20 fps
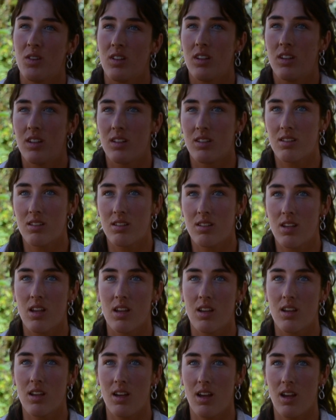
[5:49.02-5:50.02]

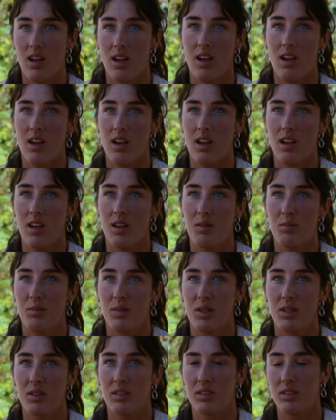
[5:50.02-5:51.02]
or
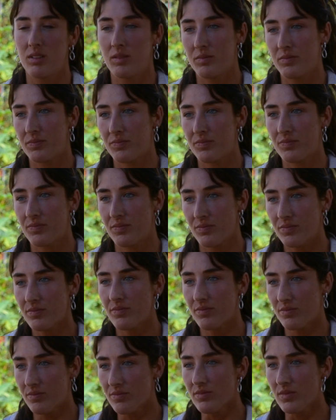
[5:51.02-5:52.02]
100 euros or a
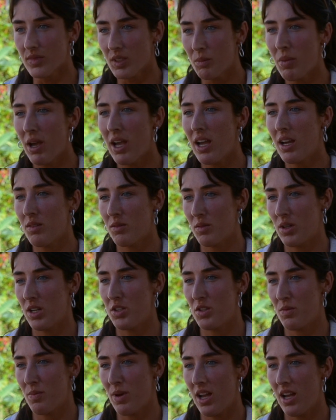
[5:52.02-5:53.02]
pounds. Pound
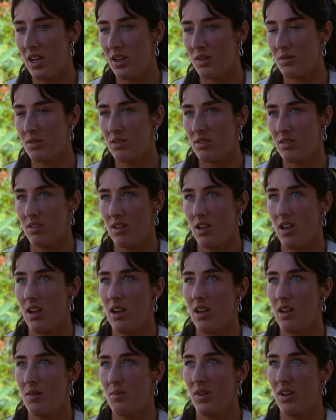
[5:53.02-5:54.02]
100 pounds.
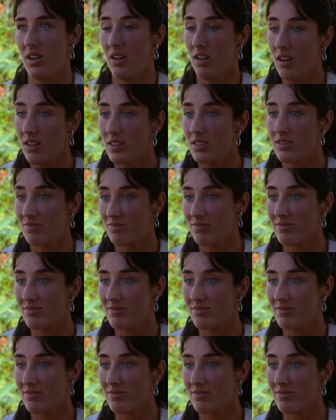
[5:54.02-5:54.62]
A lot.